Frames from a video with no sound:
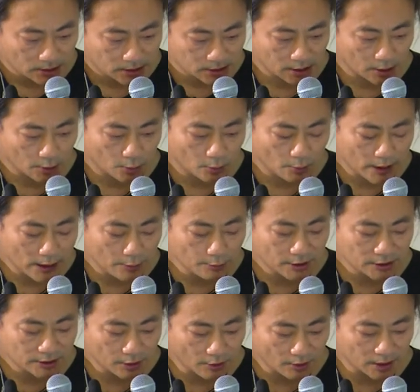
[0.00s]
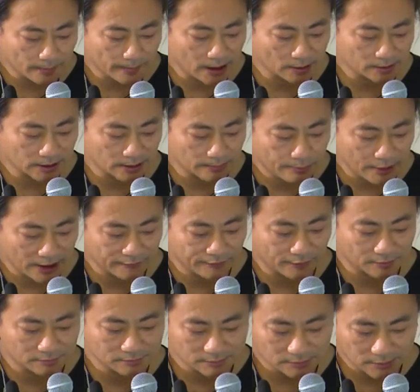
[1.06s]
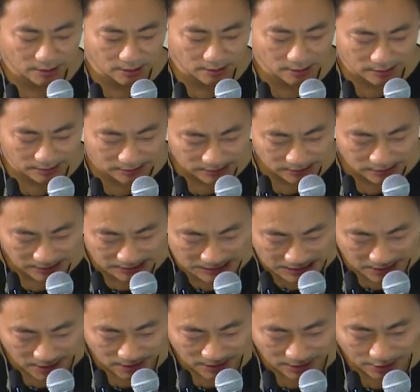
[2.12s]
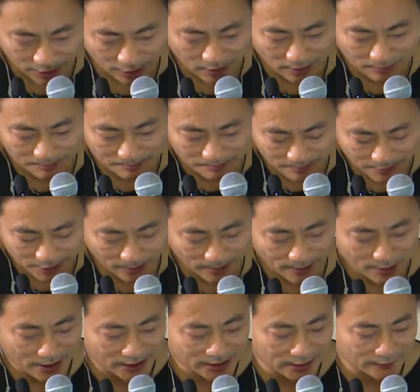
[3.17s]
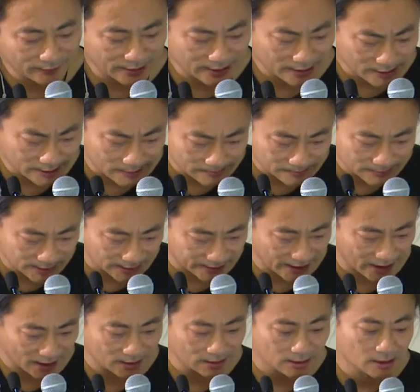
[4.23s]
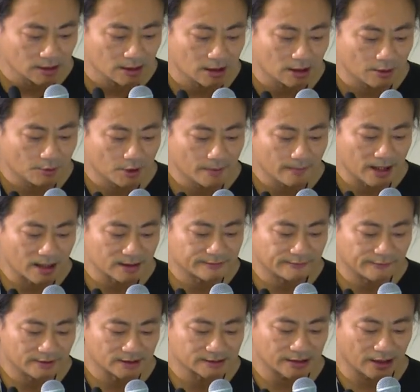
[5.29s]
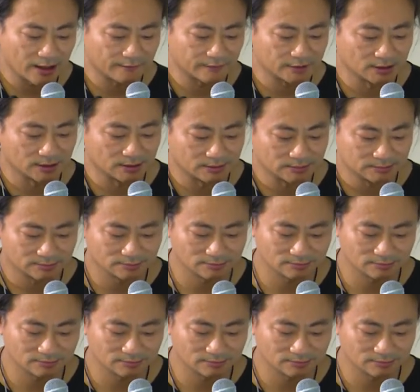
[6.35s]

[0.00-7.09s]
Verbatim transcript: So when we talk about the platform uh, co cooperativism today, we must first have the